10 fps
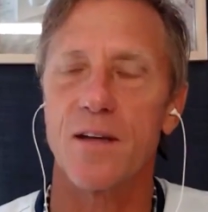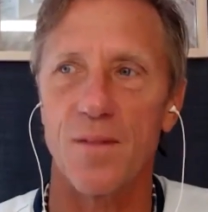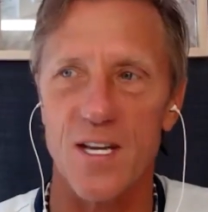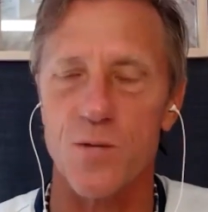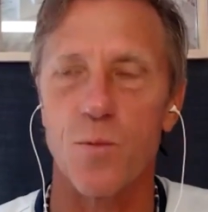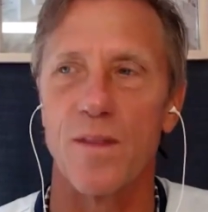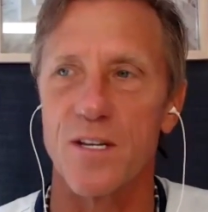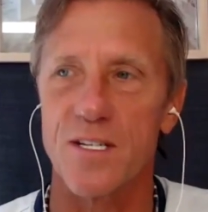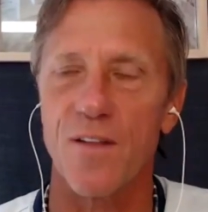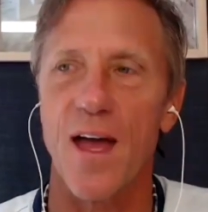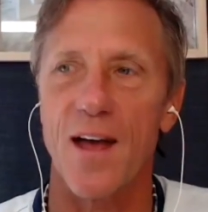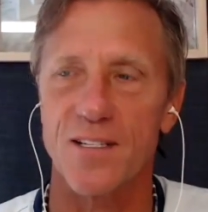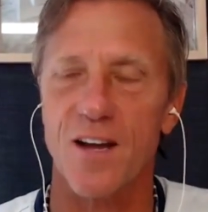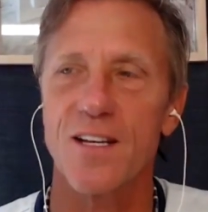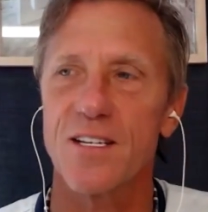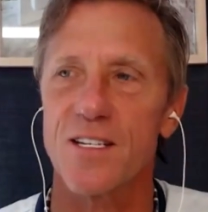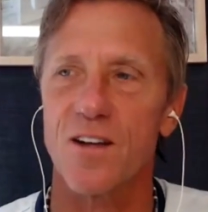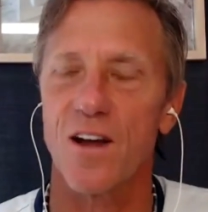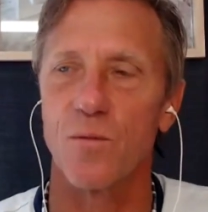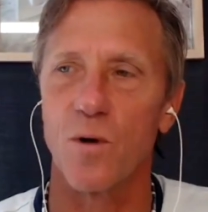and that's where this other house i
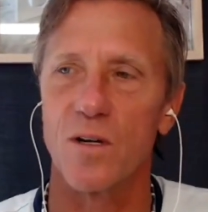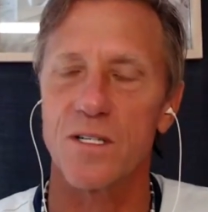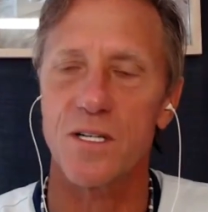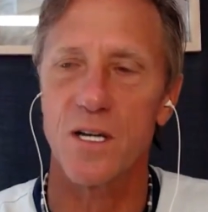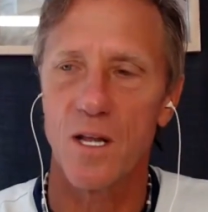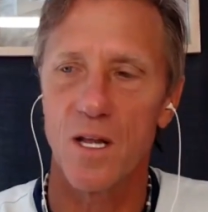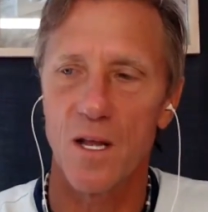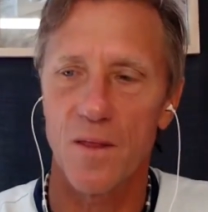designed was,